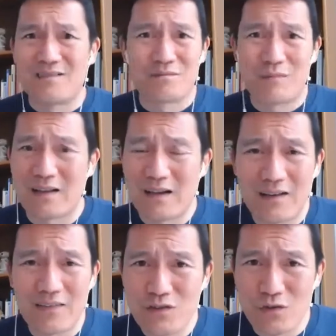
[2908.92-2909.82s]
my
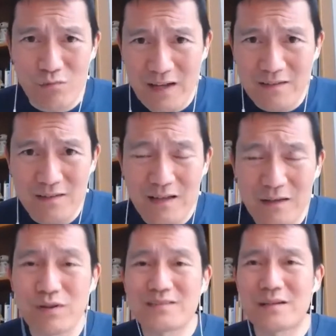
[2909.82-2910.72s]
God, that's great.
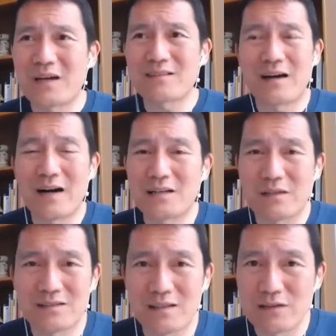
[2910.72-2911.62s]
And plus, I'm not talking
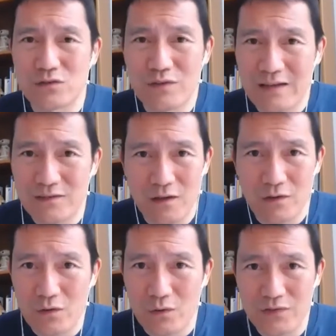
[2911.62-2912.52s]
about selling
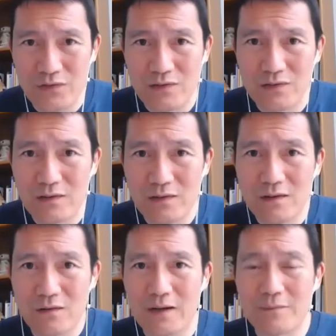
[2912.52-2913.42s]
$2,000 courses,
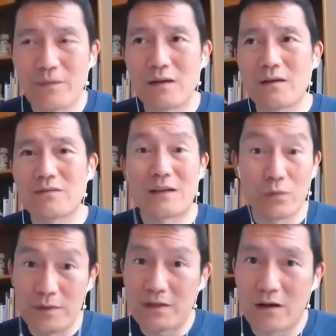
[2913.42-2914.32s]
right? That
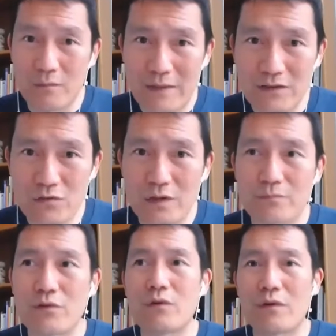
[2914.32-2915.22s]
would be called a mentoring
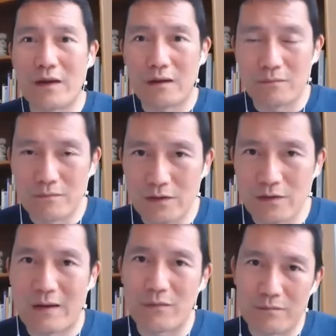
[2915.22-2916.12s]
program. You
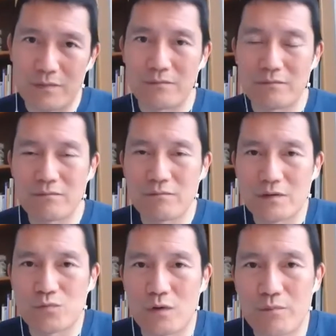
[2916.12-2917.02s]
know, that would be
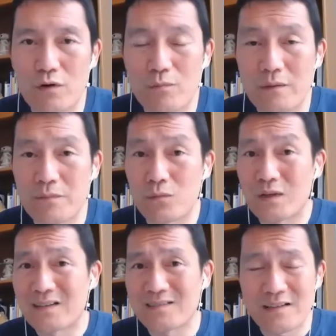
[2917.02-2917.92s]
much more appropriate. But
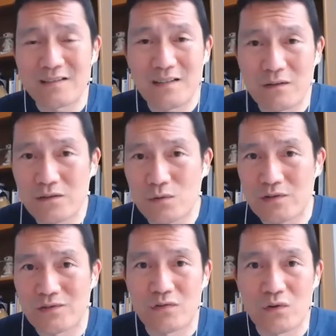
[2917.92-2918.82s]
when I say do it
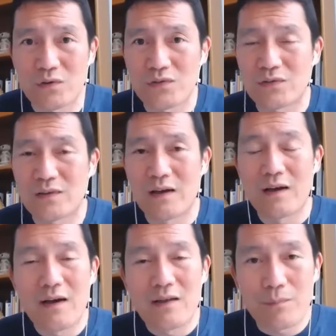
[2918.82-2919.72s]
yourself courses,
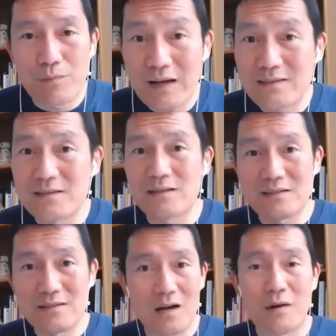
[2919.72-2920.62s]
the pricing,
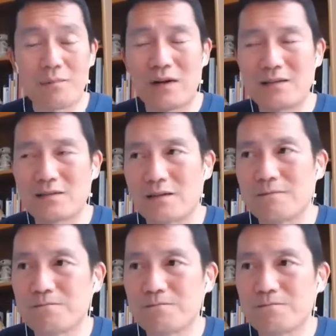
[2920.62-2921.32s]
let's talk about pricing.